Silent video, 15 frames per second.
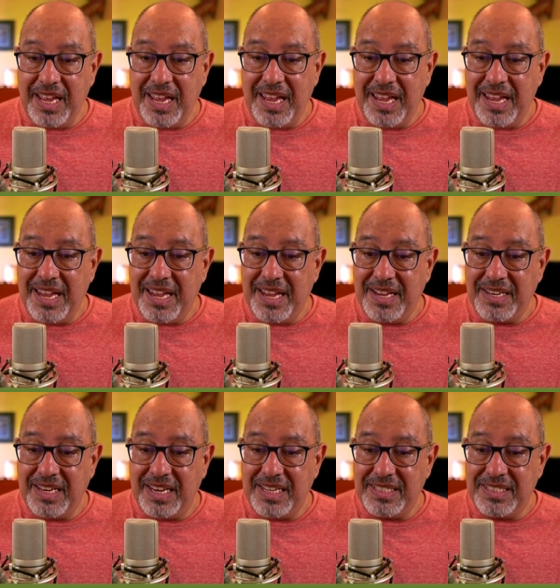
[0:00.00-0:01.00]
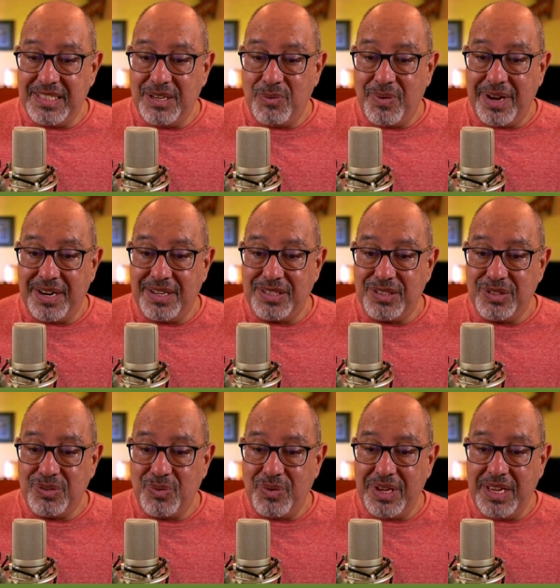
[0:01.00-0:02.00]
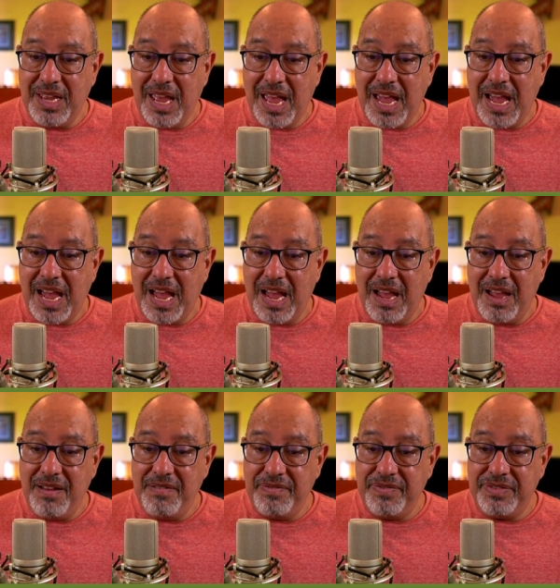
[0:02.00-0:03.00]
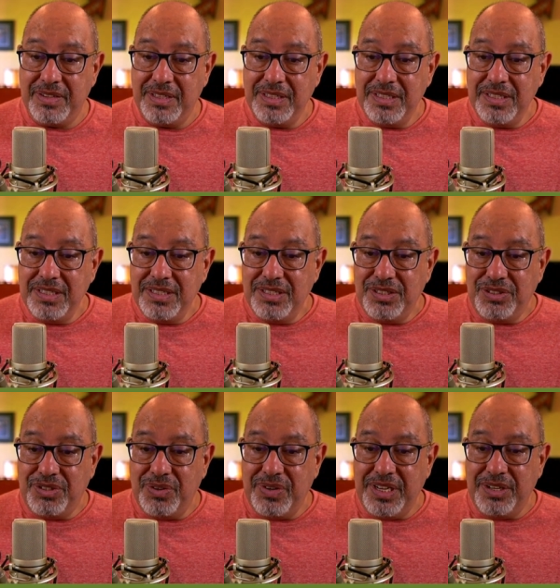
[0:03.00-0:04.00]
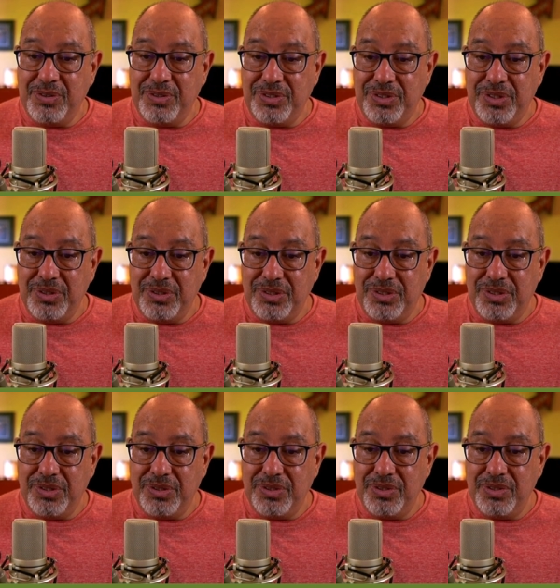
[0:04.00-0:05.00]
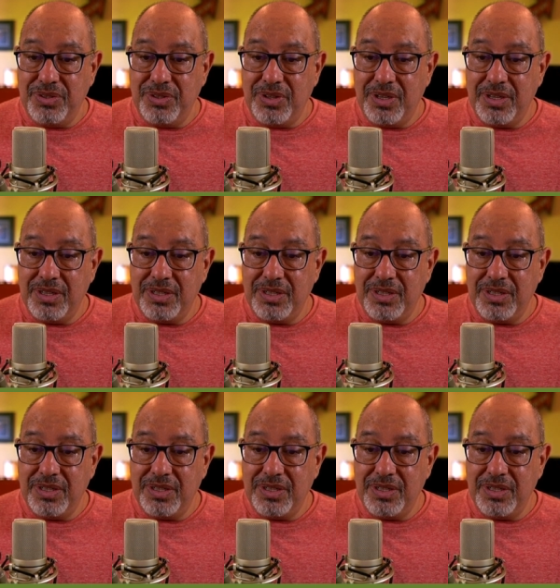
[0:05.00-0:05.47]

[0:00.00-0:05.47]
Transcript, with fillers: and let's see what else we have. Doody doo doo doo.